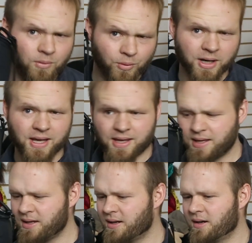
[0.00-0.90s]
right
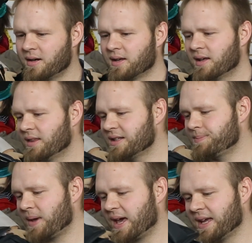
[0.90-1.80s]
here. This
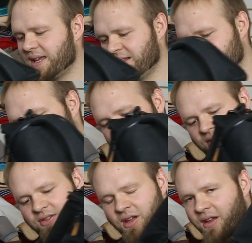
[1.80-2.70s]
bag is very
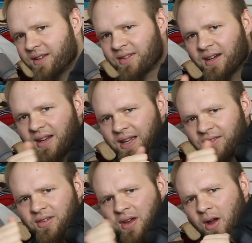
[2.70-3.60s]
solid. It's got a
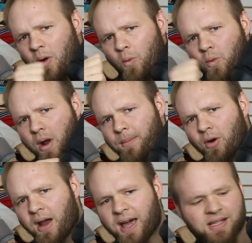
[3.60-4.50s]
nice
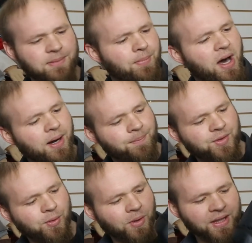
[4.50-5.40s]
rubberized bottom
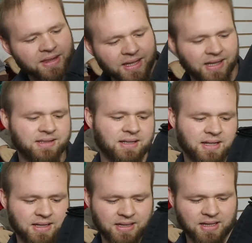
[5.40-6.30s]
to it
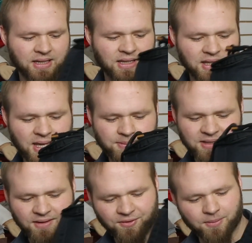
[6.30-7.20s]
that keeps
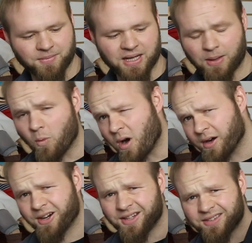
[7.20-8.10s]
it from getting
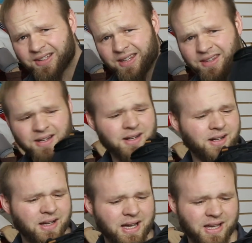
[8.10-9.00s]
water inside
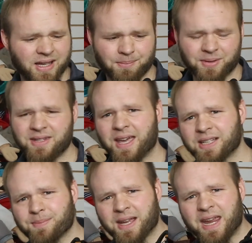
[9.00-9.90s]
there. It
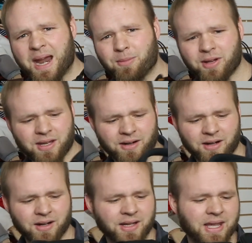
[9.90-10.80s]
protects my camera
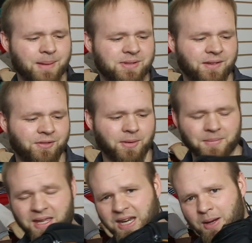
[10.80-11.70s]
gear, keeps it
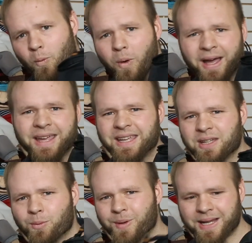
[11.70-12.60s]
from getting wet
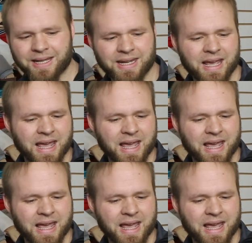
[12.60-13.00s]
in the rain,